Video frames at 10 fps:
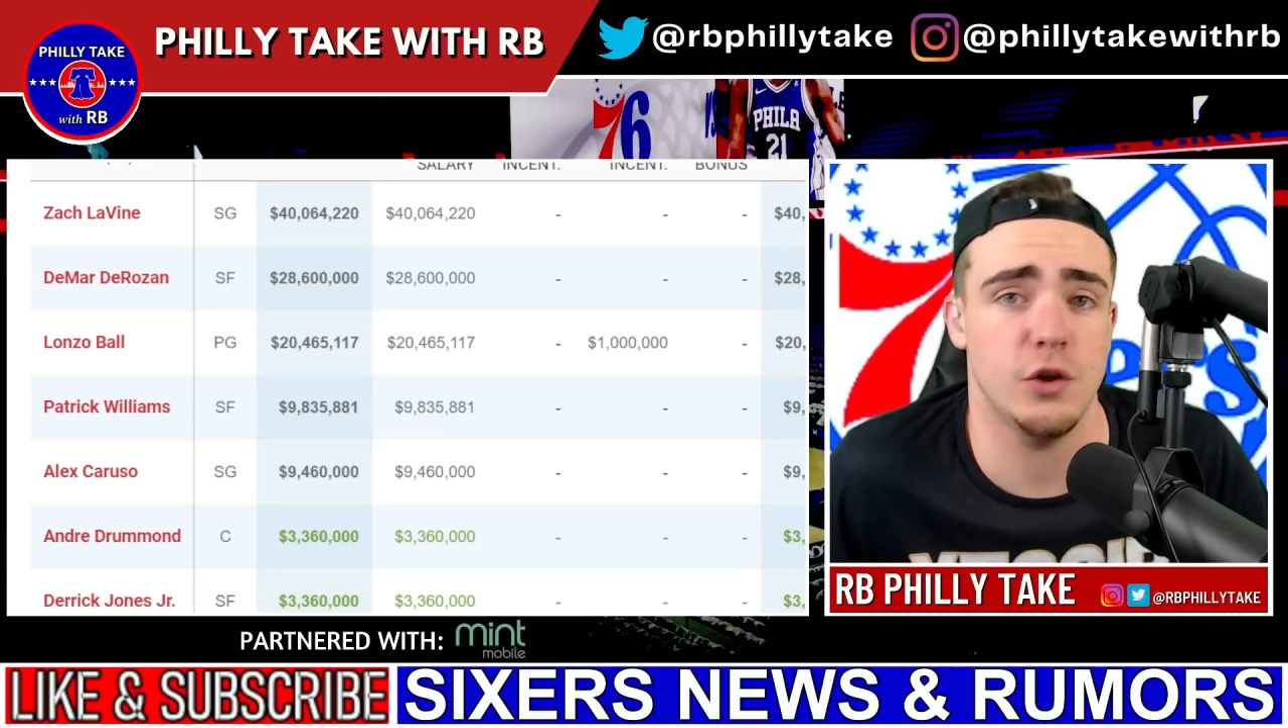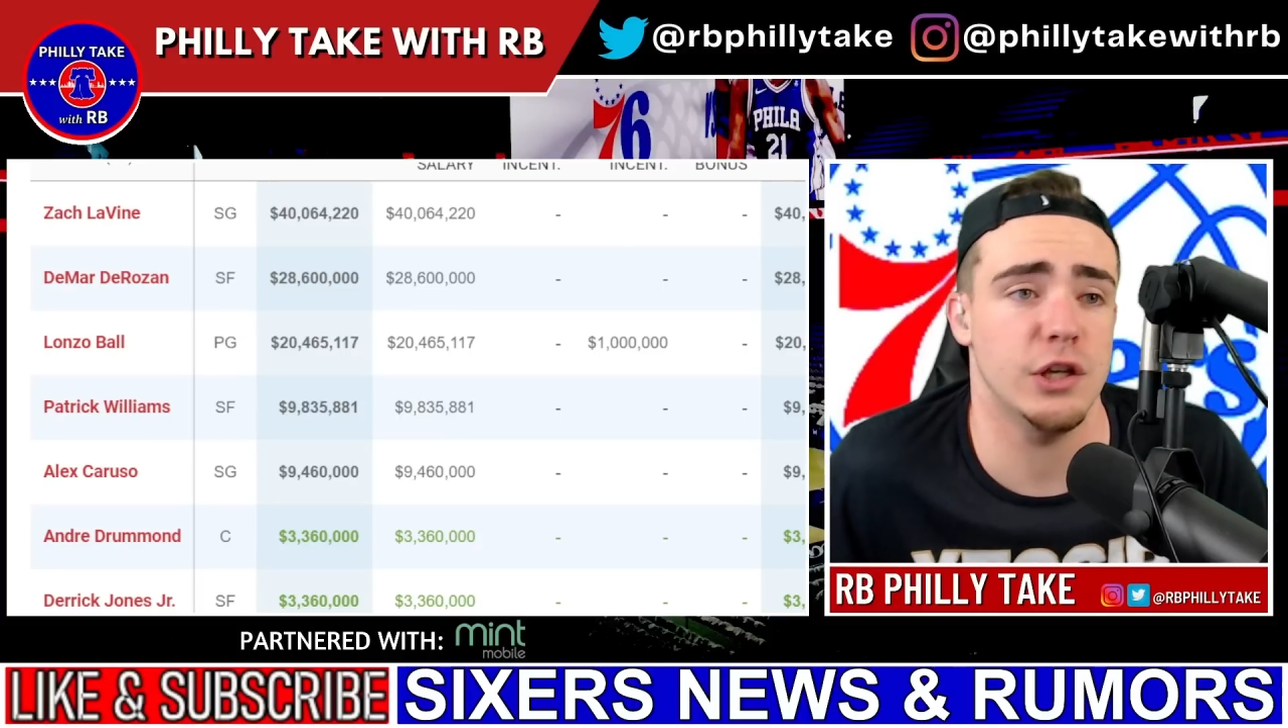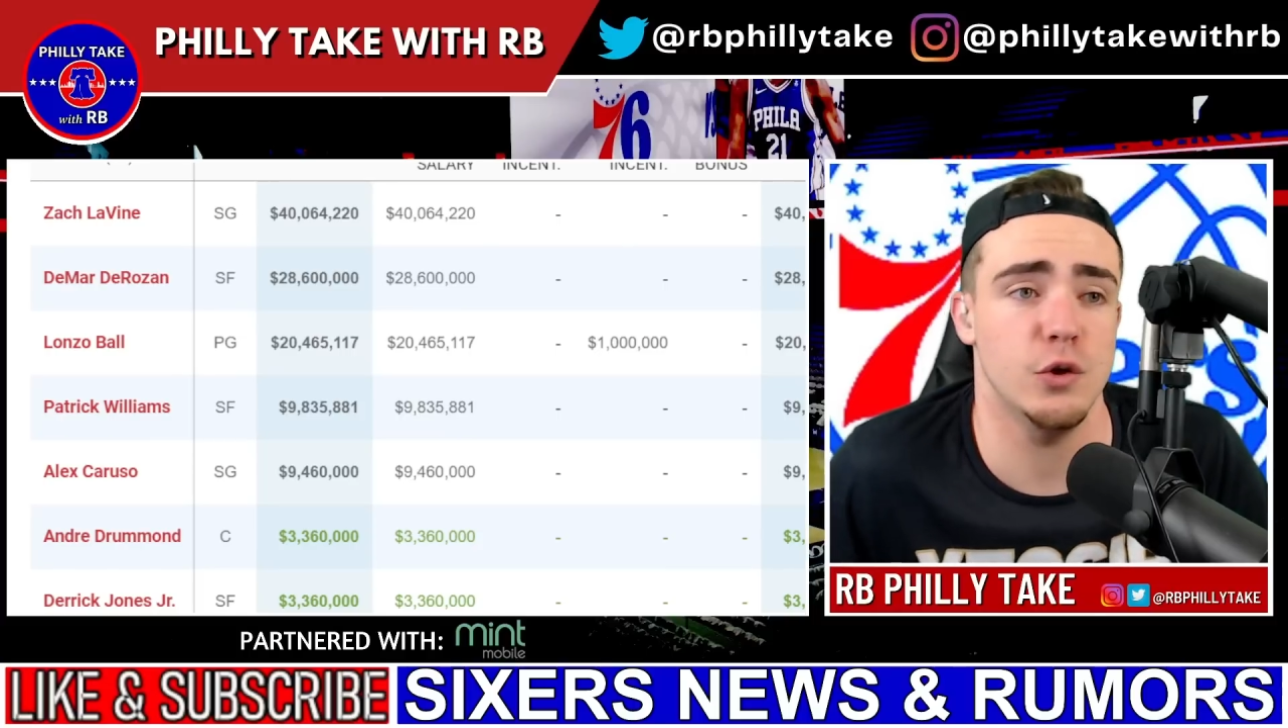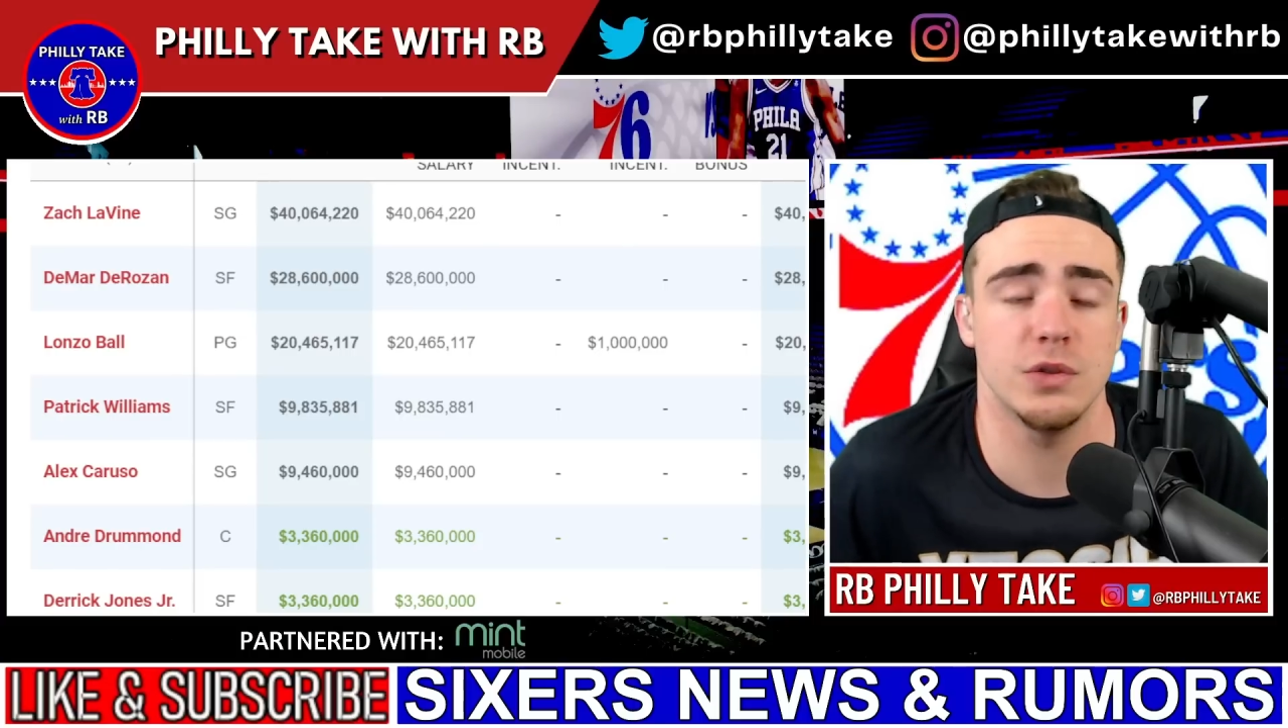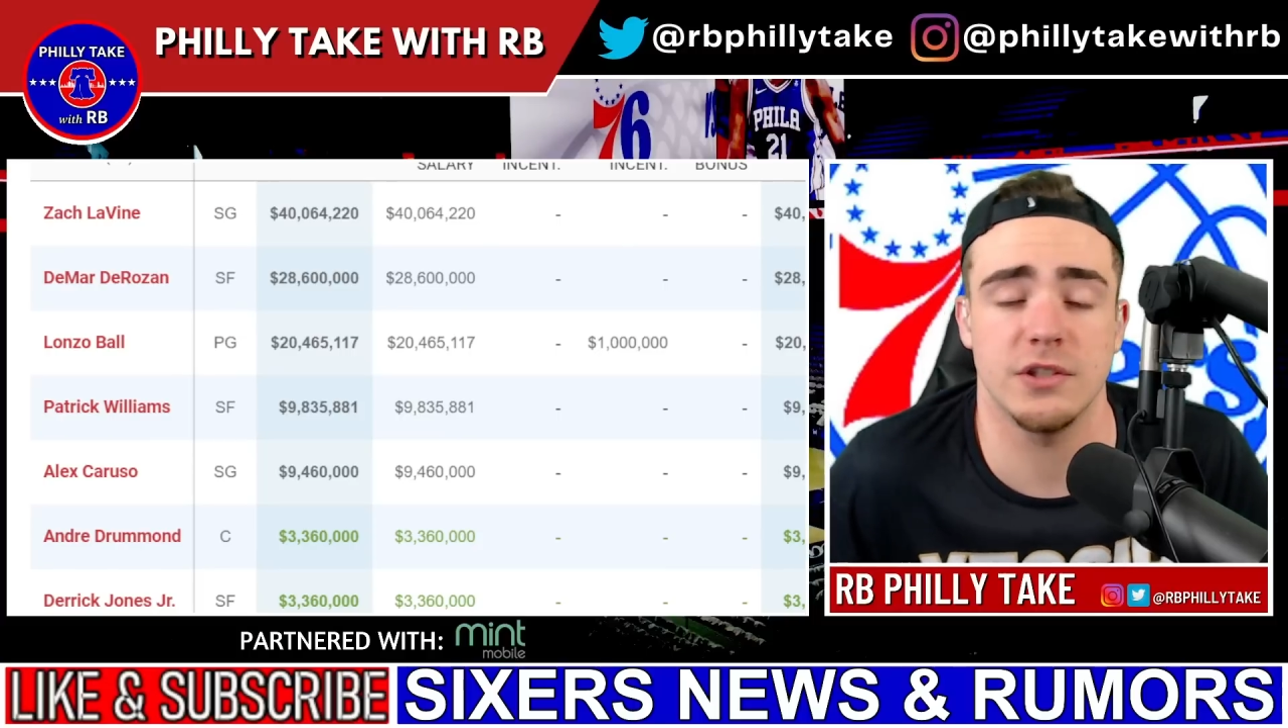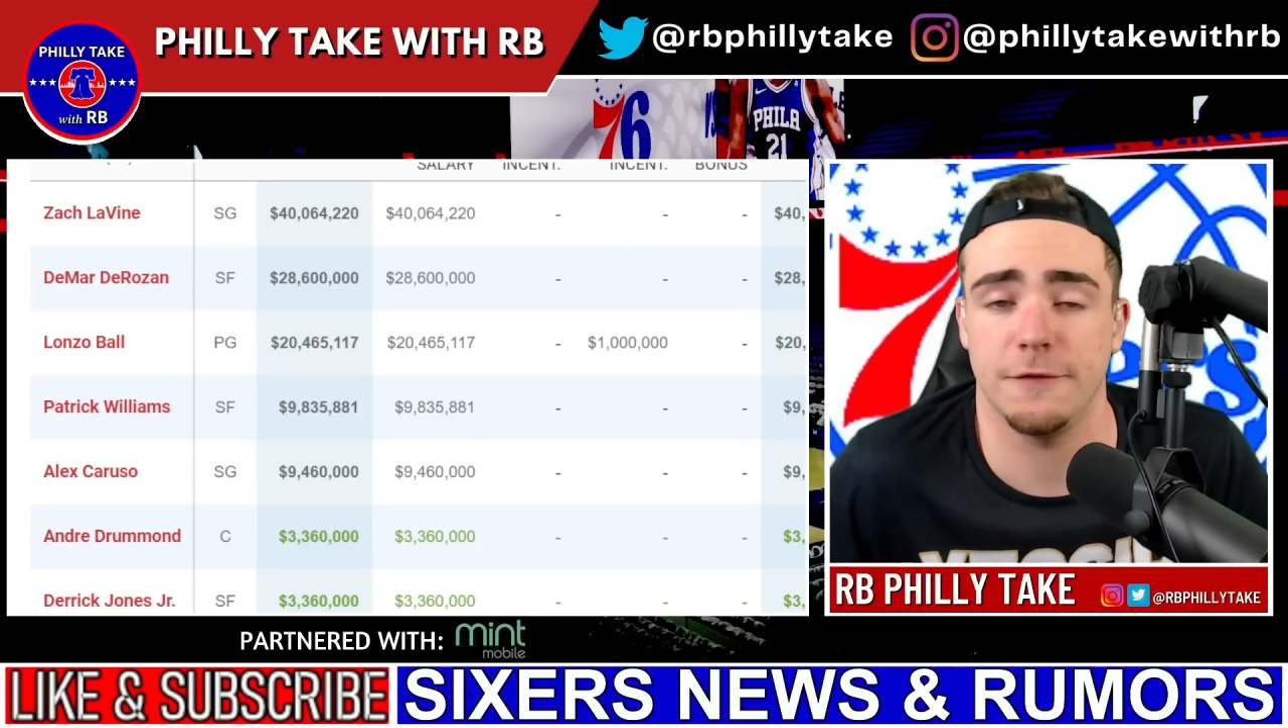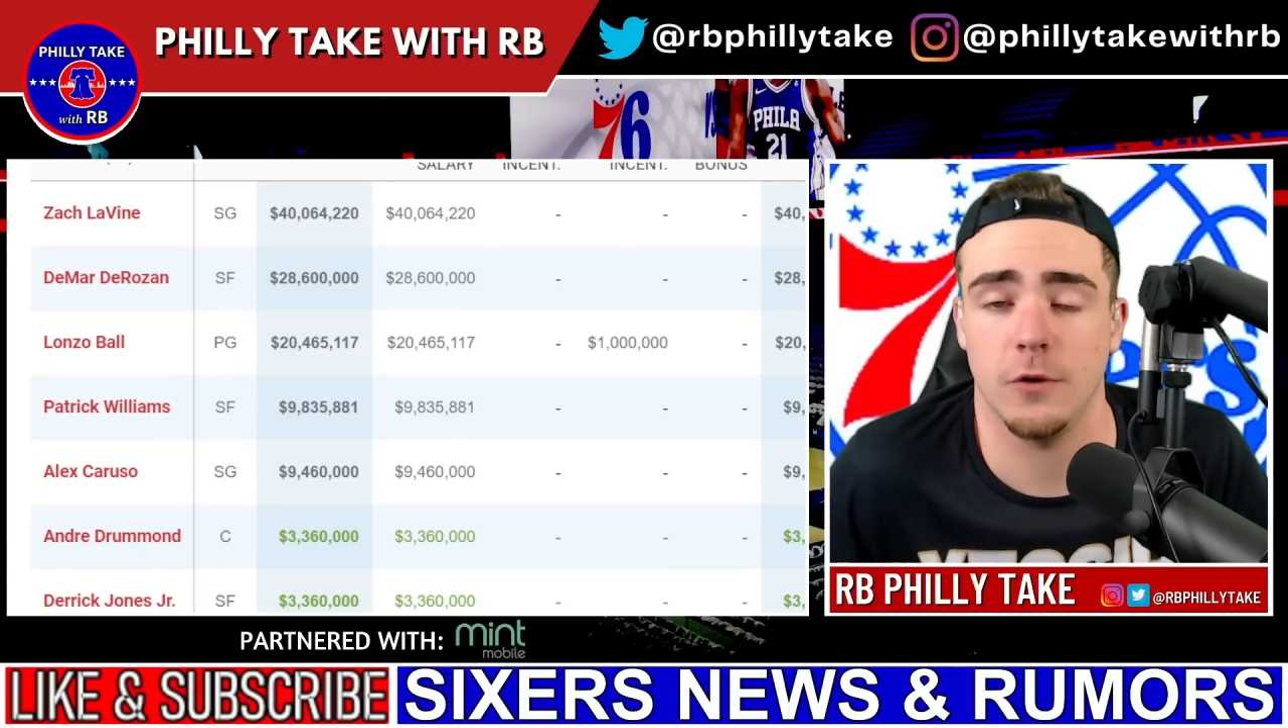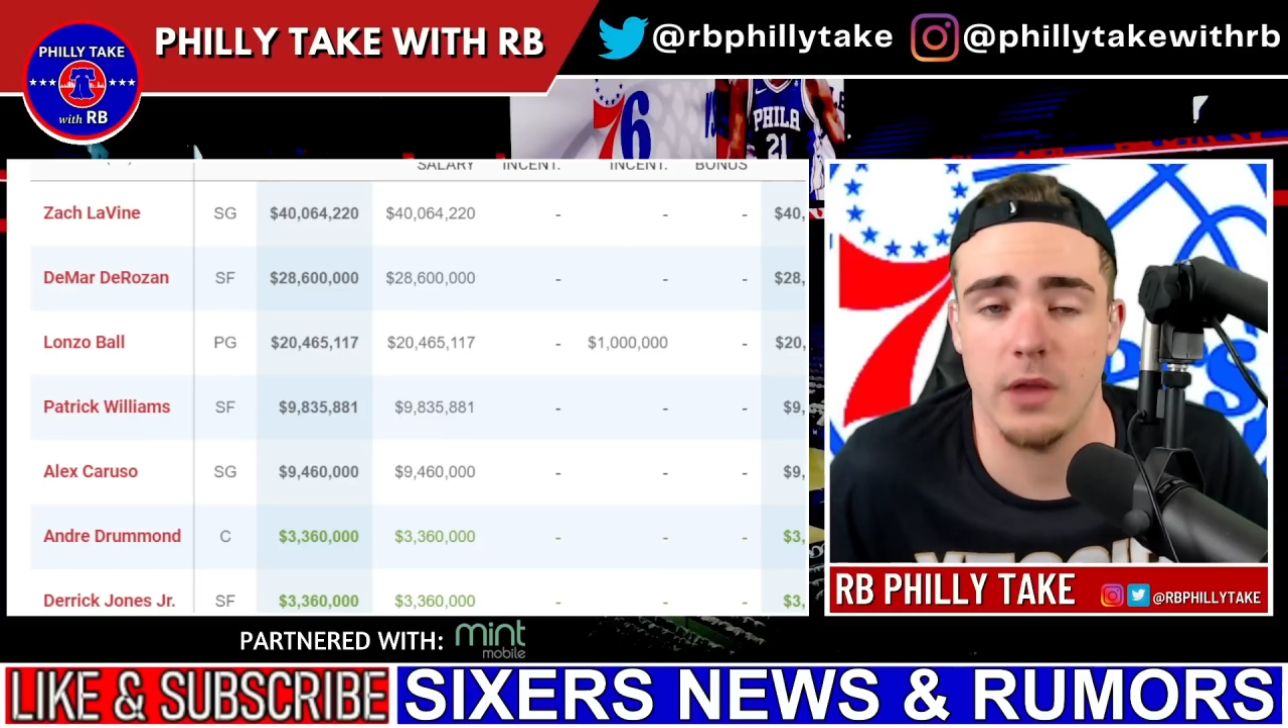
can use to fill